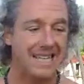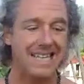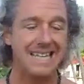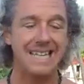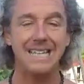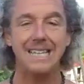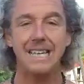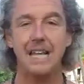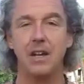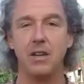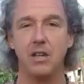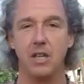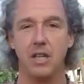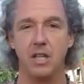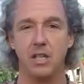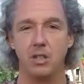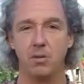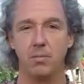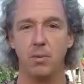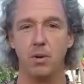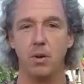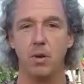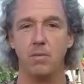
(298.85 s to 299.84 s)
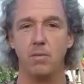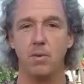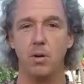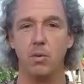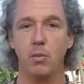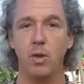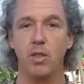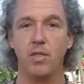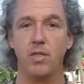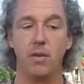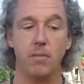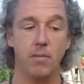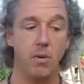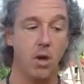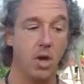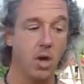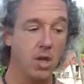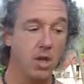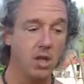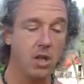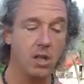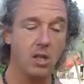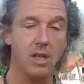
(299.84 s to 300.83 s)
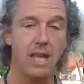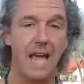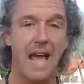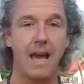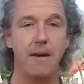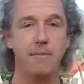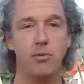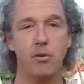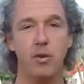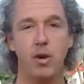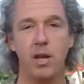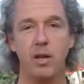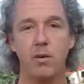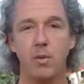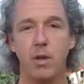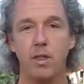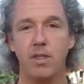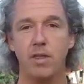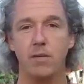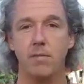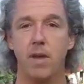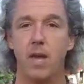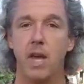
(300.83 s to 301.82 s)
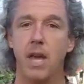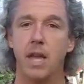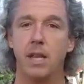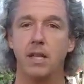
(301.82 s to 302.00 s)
Get down and experiment with them. Collaborate with them